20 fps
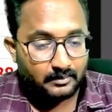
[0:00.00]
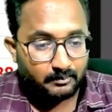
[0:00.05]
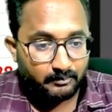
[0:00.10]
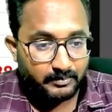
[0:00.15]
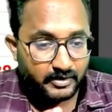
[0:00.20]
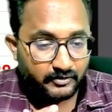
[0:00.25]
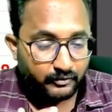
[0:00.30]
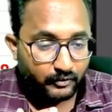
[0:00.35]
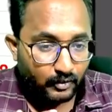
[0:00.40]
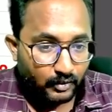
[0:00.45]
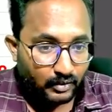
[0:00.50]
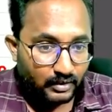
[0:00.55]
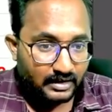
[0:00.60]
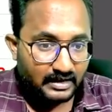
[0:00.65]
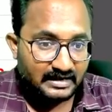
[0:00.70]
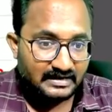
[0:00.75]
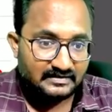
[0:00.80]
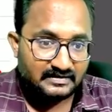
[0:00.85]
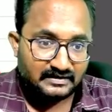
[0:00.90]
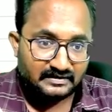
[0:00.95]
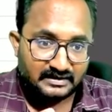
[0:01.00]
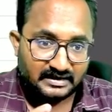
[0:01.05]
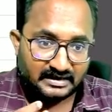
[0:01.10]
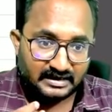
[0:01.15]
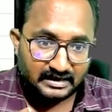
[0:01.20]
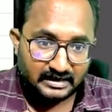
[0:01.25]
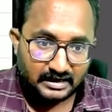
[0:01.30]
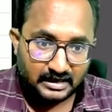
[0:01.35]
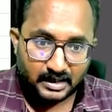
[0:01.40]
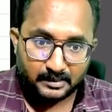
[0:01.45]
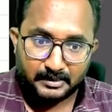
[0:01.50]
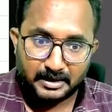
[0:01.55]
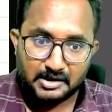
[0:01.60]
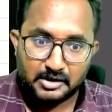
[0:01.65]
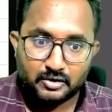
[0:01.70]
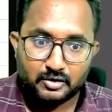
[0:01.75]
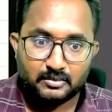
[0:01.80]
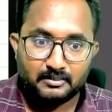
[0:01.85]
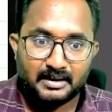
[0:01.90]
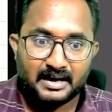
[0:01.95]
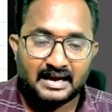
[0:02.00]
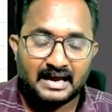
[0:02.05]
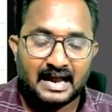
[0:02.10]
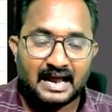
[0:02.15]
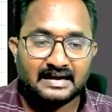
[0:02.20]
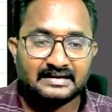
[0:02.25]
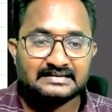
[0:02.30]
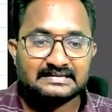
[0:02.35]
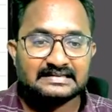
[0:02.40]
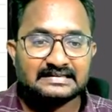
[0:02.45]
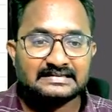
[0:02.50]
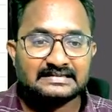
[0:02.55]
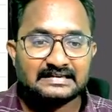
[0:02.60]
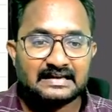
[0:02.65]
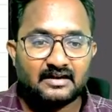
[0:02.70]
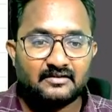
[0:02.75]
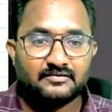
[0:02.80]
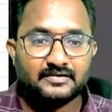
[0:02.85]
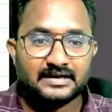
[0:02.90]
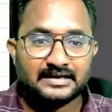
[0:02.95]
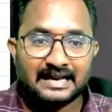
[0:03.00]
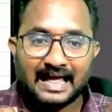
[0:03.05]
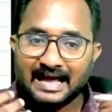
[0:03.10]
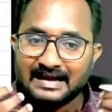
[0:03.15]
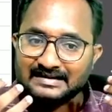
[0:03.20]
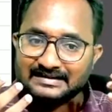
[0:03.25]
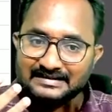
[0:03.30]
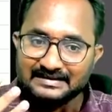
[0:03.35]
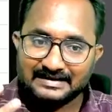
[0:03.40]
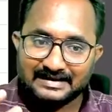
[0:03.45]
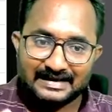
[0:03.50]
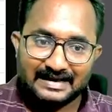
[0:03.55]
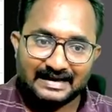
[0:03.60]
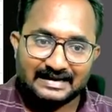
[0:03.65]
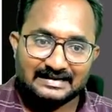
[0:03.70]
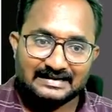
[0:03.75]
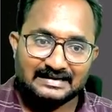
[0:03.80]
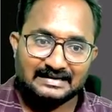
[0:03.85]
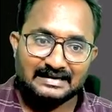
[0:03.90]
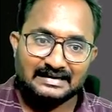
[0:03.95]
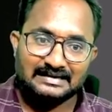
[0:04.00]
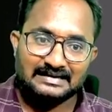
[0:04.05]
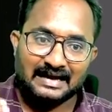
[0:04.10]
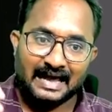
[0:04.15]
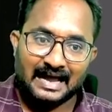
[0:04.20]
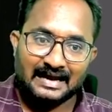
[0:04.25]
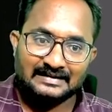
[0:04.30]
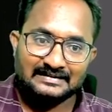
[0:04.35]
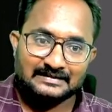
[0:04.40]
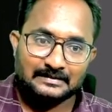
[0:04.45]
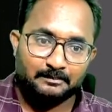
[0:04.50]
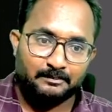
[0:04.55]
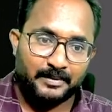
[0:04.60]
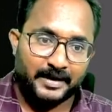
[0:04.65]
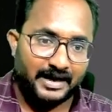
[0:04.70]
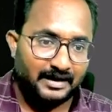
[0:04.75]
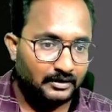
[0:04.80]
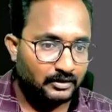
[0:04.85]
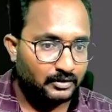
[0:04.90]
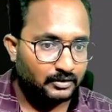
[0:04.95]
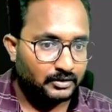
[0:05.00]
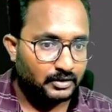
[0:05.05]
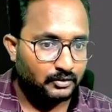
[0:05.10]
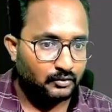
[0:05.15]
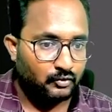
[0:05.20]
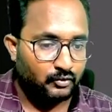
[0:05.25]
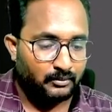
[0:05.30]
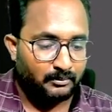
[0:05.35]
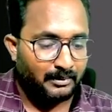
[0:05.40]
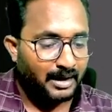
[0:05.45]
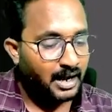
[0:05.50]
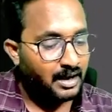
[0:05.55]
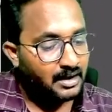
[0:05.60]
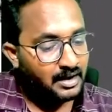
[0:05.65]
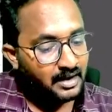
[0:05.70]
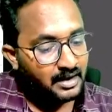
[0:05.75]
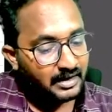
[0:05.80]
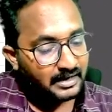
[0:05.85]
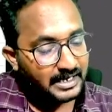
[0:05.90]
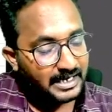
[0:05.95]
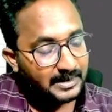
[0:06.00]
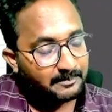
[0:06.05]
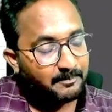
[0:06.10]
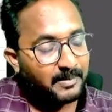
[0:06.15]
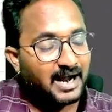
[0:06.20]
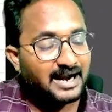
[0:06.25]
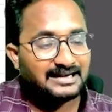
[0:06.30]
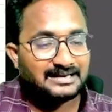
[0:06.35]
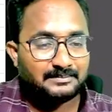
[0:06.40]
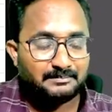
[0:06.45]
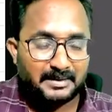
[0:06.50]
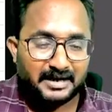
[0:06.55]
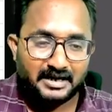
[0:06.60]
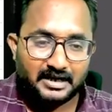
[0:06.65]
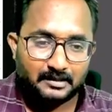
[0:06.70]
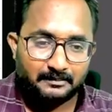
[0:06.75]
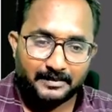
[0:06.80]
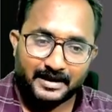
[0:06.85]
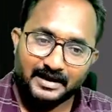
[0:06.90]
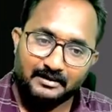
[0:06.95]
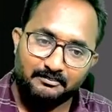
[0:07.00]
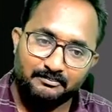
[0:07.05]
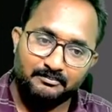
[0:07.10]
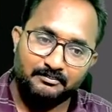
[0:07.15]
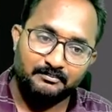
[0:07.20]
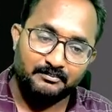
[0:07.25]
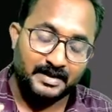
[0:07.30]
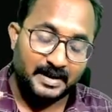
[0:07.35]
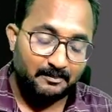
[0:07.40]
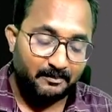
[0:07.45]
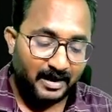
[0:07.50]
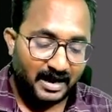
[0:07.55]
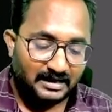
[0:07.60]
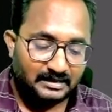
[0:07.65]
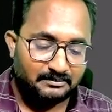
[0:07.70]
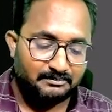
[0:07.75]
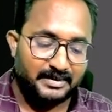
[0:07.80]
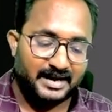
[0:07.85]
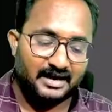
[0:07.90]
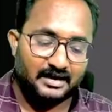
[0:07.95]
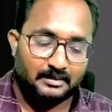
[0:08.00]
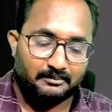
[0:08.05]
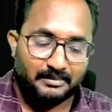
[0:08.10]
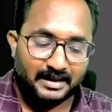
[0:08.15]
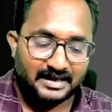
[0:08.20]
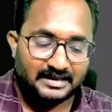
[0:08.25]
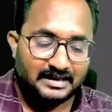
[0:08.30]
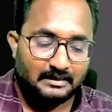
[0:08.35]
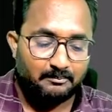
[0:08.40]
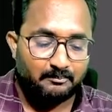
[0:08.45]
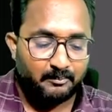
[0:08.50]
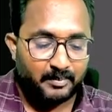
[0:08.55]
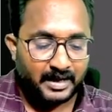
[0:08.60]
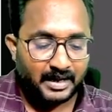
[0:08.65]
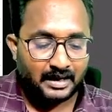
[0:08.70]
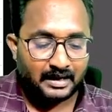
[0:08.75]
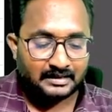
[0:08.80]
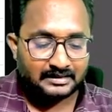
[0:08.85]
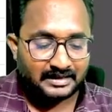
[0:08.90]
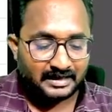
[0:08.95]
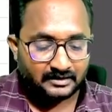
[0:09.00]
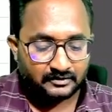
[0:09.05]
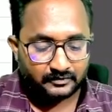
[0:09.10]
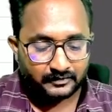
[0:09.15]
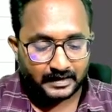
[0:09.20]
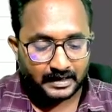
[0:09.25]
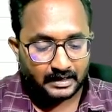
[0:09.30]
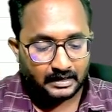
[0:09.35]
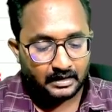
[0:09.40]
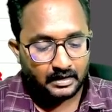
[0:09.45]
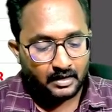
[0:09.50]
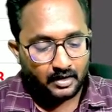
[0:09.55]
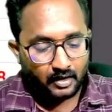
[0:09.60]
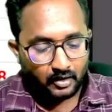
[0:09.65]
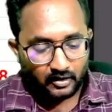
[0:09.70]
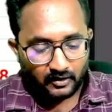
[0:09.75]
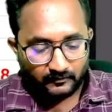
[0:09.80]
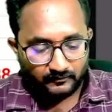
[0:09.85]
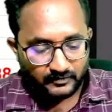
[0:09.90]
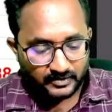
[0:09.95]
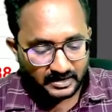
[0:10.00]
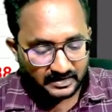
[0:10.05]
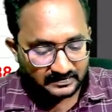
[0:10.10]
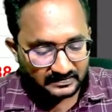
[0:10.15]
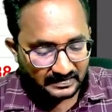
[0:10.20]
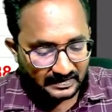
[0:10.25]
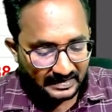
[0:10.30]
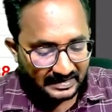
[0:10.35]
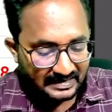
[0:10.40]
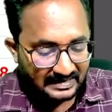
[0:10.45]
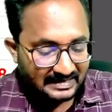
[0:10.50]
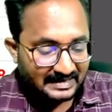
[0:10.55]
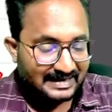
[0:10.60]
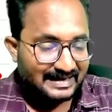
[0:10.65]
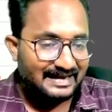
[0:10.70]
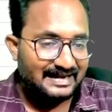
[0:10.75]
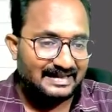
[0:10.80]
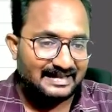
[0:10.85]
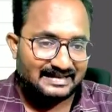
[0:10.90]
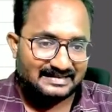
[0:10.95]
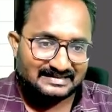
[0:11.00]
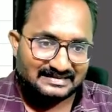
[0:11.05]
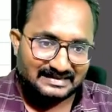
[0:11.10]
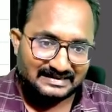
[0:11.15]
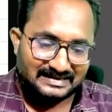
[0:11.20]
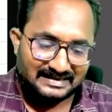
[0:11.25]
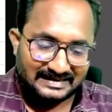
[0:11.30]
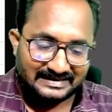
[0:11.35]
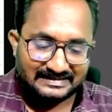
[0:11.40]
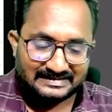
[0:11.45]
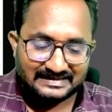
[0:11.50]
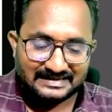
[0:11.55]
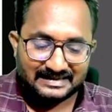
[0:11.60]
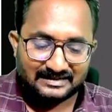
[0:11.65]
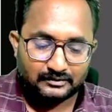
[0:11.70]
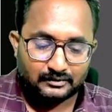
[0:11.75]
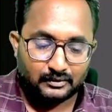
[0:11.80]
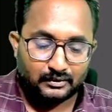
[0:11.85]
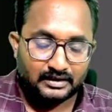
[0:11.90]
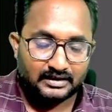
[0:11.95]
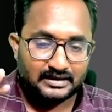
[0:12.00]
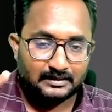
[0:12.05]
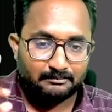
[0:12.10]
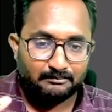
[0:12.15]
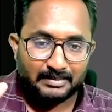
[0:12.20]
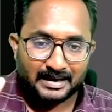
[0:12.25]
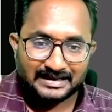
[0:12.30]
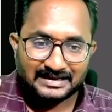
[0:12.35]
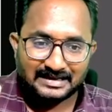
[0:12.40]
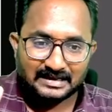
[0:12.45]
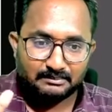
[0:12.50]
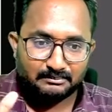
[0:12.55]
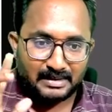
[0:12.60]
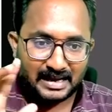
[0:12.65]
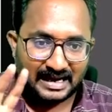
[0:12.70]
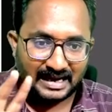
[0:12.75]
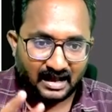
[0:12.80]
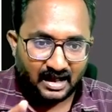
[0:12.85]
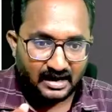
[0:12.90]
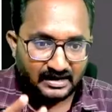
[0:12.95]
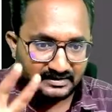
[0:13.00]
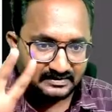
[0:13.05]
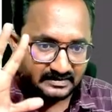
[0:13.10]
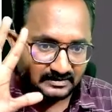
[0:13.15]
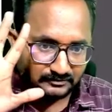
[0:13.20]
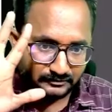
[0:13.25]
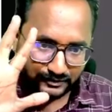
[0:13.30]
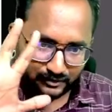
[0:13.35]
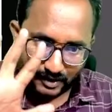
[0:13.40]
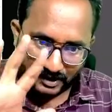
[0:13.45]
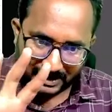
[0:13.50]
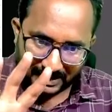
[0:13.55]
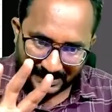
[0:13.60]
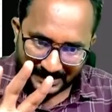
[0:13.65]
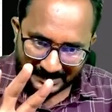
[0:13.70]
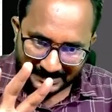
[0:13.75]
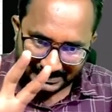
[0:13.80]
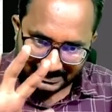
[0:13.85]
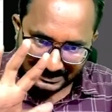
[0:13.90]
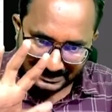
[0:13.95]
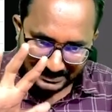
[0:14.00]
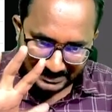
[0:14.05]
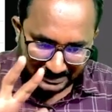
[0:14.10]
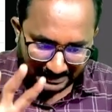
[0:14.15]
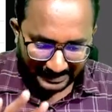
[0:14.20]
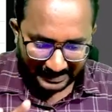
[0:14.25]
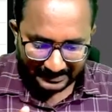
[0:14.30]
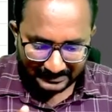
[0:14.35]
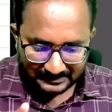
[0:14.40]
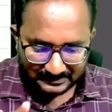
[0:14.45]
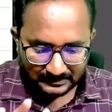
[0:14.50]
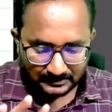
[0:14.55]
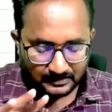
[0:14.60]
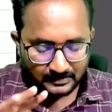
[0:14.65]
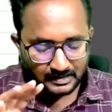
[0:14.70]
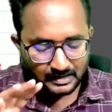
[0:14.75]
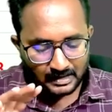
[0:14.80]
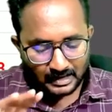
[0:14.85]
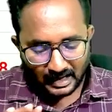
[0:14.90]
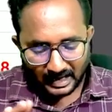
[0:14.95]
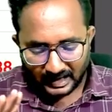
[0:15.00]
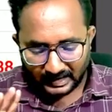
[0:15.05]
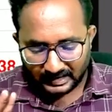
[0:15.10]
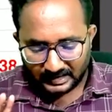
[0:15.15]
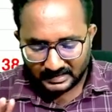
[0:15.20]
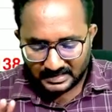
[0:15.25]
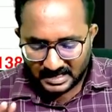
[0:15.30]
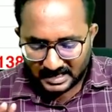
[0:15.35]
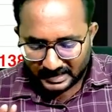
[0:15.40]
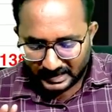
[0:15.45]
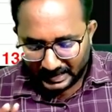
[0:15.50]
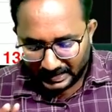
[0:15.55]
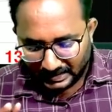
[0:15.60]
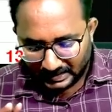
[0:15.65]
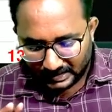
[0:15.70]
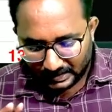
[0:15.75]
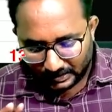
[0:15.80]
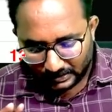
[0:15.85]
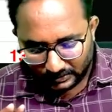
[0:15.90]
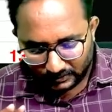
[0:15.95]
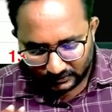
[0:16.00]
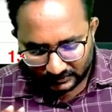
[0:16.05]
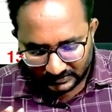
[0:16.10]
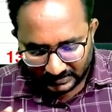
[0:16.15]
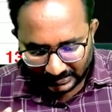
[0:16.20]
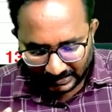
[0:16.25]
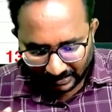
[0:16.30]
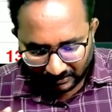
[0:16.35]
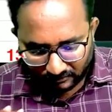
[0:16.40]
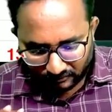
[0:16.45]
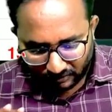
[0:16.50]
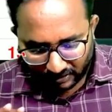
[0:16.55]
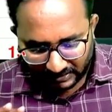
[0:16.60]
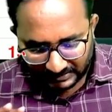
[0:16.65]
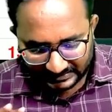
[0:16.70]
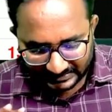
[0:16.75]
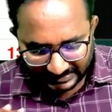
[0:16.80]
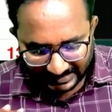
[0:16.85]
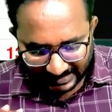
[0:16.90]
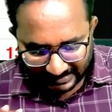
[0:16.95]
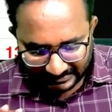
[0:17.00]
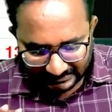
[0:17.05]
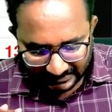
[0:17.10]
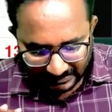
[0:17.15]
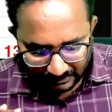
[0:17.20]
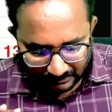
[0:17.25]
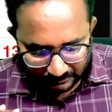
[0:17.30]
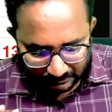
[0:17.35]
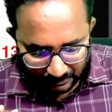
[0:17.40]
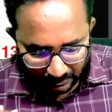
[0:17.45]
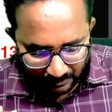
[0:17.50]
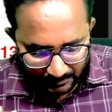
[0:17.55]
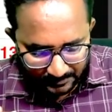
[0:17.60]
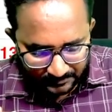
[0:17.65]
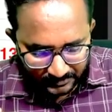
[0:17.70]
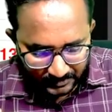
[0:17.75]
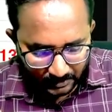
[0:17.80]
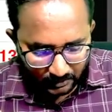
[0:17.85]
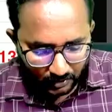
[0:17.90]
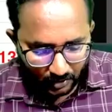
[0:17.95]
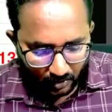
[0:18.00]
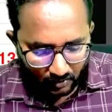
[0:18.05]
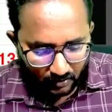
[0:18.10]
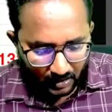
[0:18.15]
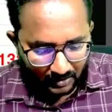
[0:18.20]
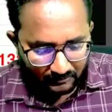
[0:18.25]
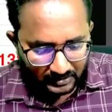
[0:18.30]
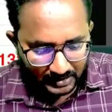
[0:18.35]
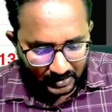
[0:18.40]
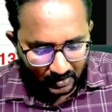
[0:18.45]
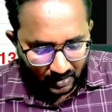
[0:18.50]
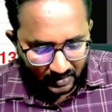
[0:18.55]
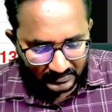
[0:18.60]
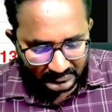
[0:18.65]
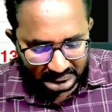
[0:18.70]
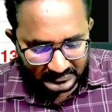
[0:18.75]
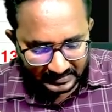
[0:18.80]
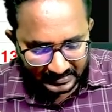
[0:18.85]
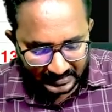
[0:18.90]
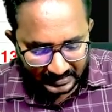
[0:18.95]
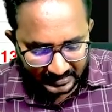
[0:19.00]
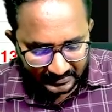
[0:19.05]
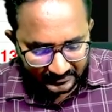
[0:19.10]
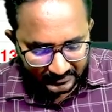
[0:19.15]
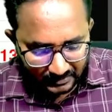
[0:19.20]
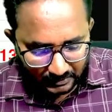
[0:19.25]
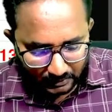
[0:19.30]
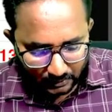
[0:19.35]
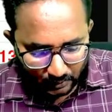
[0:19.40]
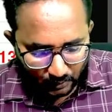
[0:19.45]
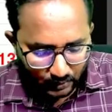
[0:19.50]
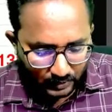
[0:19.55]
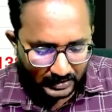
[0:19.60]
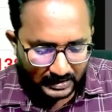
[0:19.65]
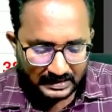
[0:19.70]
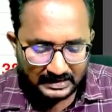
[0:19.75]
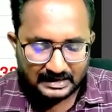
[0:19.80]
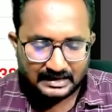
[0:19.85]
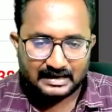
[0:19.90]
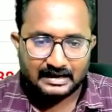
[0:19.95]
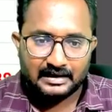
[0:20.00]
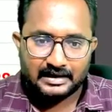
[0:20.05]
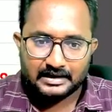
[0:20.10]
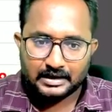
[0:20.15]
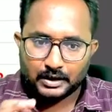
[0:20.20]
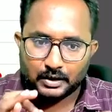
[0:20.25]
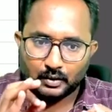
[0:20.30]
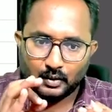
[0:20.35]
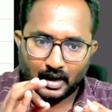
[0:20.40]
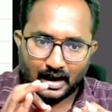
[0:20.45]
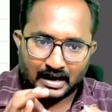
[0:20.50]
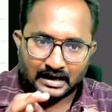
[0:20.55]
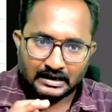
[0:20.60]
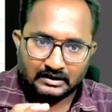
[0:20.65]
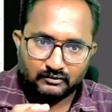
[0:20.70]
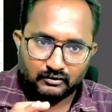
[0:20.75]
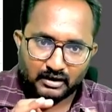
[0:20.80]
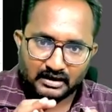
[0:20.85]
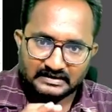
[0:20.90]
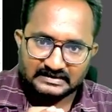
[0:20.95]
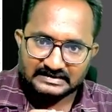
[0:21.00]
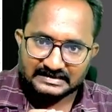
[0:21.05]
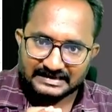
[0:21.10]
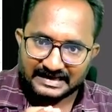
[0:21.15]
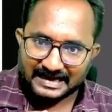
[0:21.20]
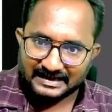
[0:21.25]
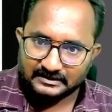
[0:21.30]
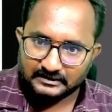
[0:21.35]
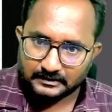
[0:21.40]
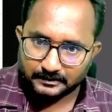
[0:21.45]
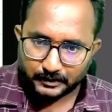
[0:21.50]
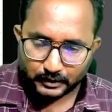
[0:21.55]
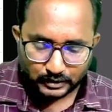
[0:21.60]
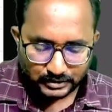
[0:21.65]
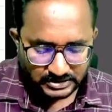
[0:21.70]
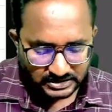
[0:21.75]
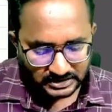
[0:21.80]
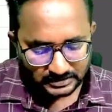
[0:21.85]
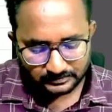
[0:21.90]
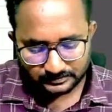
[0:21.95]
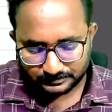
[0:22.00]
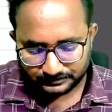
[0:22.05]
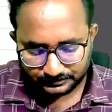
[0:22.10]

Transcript: Before reaching that income into my hands itself, the tax deducted and tax paid to that whom department by the payer. That's why obviously TDS and TCS only the better mechanism for collecting the tax. And they introduced that advance tax also. Now our concentration totally related to advance tax portion.